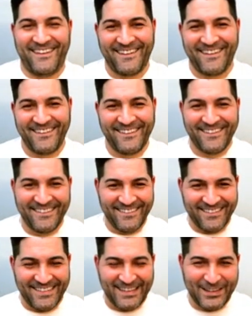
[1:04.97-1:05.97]

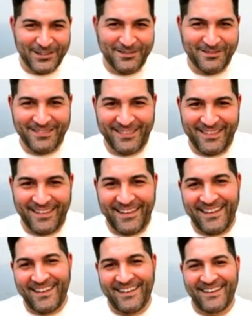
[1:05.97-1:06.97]

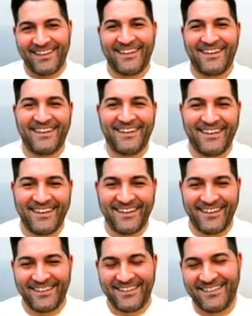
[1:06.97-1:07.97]

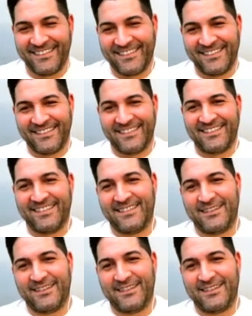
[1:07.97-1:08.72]
[no speech]